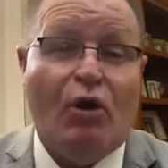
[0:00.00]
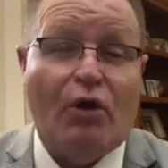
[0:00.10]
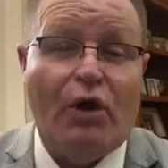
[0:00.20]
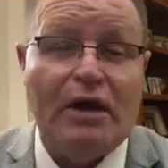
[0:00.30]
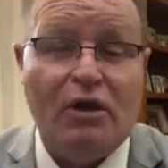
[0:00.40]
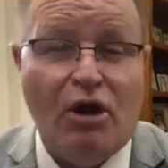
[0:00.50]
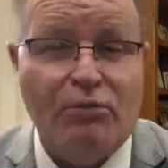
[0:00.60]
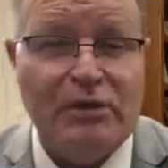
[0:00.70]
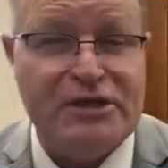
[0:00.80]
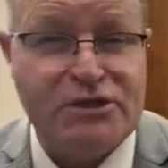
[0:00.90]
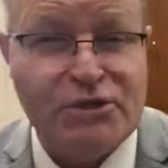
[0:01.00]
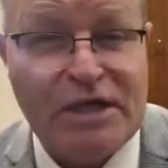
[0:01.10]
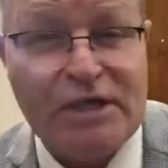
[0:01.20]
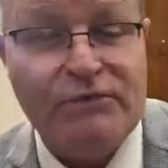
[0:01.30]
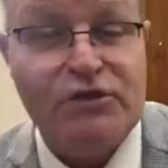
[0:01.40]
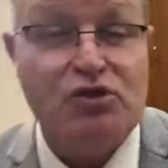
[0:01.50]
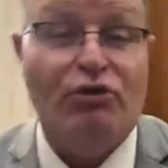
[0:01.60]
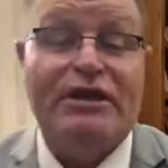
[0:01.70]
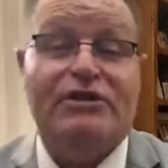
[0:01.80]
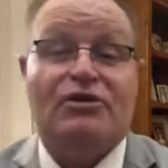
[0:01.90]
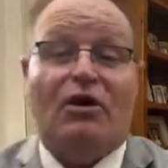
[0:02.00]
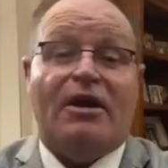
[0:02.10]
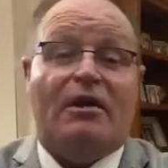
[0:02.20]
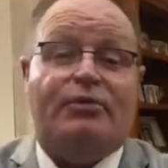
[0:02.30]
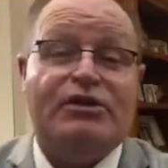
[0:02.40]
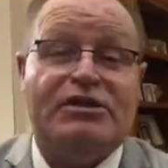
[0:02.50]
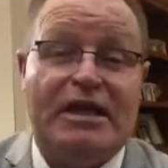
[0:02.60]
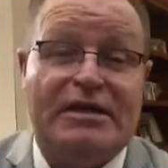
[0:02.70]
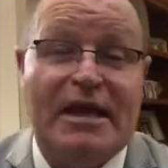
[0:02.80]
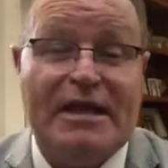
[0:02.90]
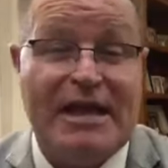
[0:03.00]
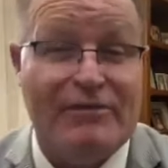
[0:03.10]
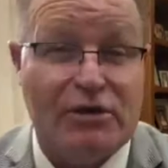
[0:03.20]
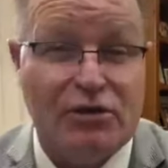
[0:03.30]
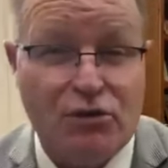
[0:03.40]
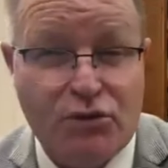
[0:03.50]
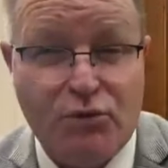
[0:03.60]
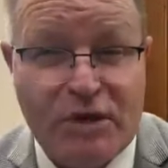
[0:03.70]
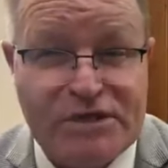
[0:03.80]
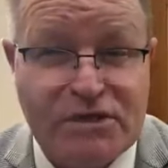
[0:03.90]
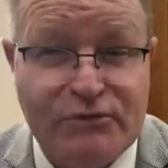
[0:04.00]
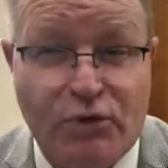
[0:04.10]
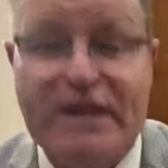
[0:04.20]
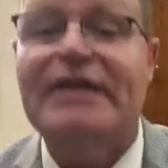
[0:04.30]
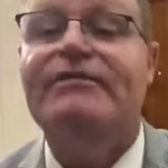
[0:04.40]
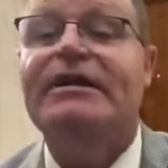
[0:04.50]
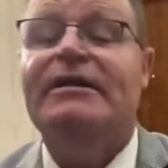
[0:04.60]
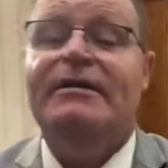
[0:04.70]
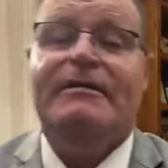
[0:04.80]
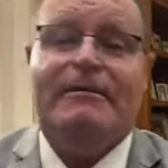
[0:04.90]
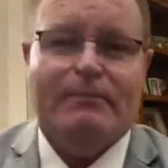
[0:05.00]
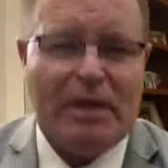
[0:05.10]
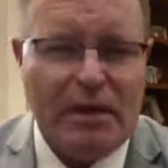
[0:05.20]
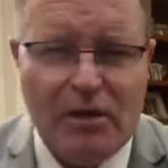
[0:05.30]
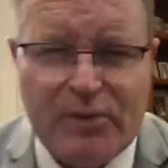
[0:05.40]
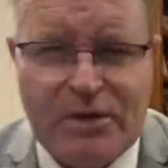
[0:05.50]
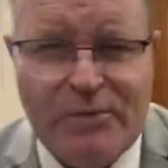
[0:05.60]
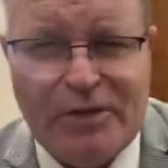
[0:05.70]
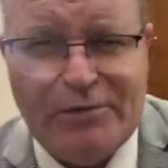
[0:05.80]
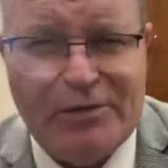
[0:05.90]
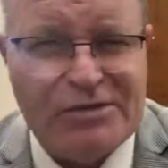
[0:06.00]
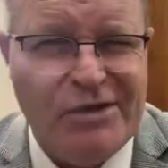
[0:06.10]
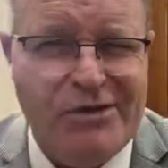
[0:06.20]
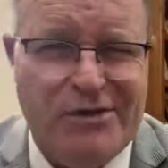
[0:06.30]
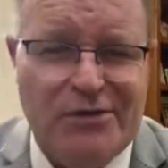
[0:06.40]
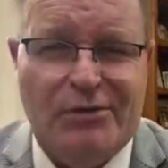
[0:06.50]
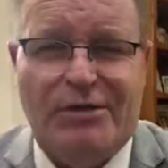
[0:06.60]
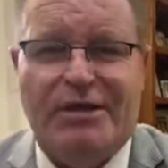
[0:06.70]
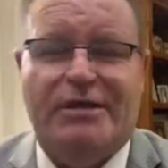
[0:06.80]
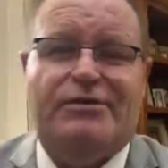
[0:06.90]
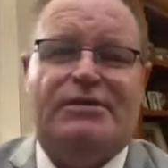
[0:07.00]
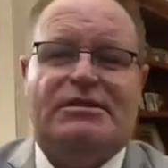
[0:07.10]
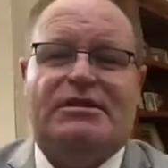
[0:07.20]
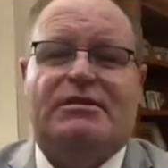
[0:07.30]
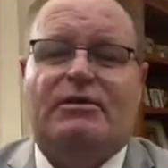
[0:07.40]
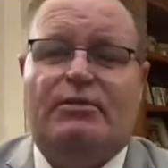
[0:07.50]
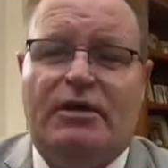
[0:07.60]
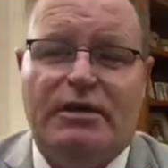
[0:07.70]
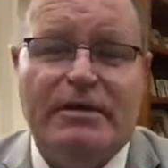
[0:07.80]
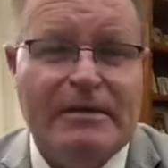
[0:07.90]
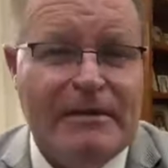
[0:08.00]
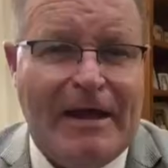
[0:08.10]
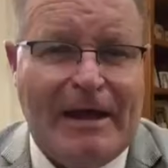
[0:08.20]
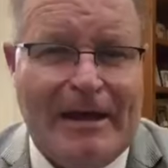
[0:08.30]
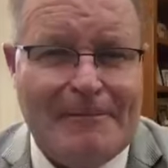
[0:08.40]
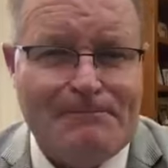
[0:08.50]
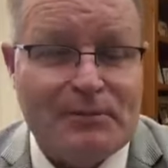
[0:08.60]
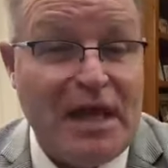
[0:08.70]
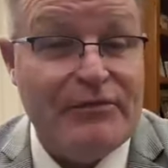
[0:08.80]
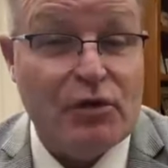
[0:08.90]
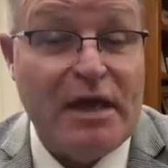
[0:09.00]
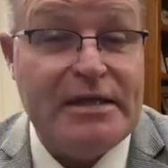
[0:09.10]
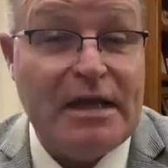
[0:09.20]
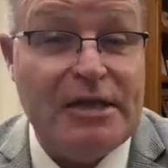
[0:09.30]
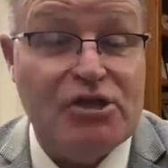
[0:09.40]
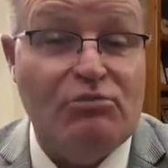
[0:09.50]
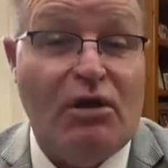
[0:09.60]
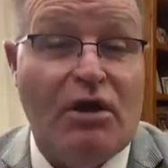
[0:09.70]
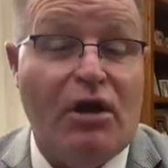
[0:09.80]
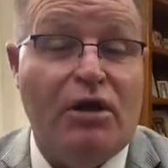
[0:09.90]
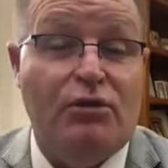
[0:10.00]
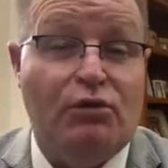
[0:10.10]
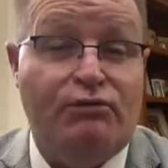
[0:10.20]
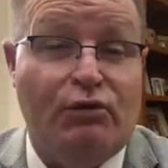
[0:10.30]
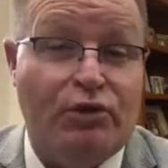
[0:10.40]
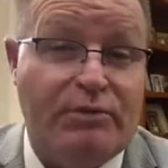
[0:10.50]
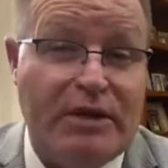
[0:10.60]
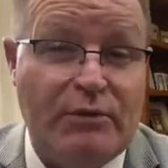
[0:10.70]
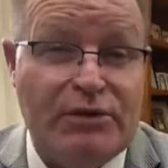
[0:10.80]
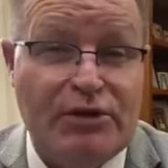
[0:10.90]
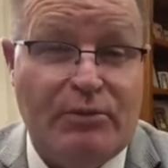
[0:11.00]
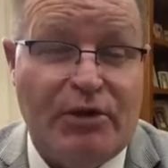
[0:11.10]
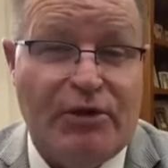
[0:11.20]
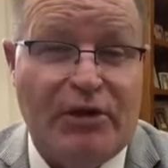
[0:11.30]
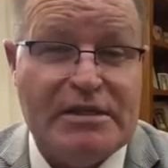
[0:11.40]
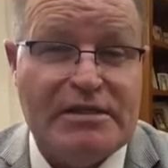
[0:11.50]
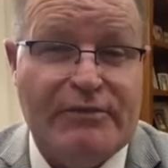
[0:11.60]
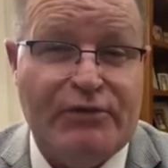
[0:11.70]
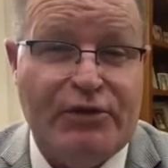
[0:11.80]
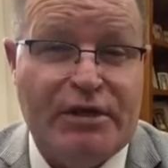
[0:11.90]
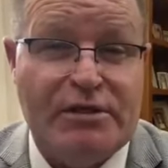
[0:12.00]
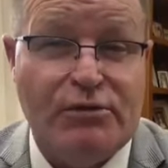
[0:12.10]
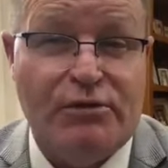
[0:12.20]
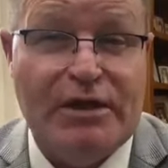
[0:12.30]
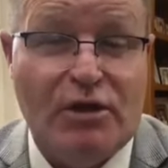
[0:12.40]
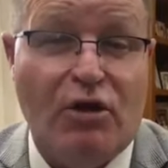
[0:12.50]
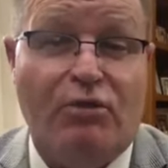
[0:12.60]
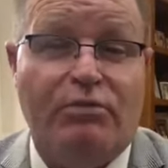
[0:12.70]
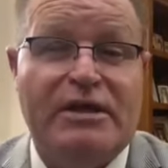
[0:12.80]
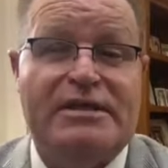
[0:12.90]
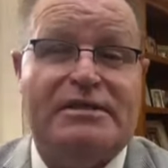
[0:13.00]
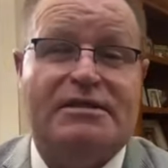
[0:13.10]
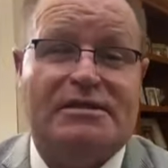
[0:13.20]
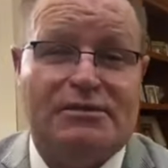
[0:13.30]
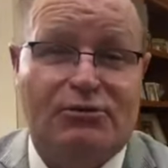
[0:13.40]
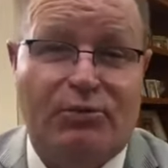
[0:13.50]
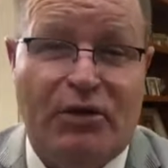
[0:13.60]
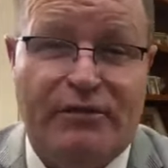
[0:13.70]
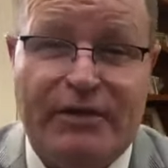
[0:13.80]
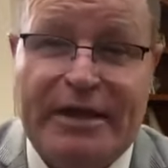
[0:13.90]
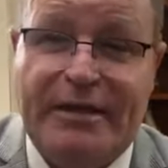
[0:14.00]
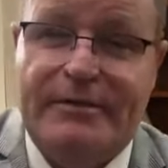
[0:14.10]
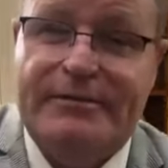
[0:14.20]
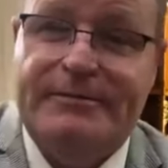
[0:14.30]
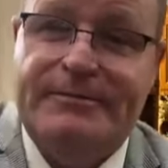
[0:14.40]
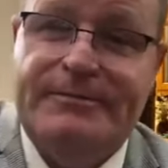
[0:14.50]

All right, God bless you. Thank you for joining tonight. I appreciate that. Have a good rest of your evening. Oh, brother Michael Ross, I knew you were there. Good to see you, my brother. Um, have a great day tomorrow. Look forward to being with you tomorrow night, 7.30. Until then, God bless. Goodbye for now.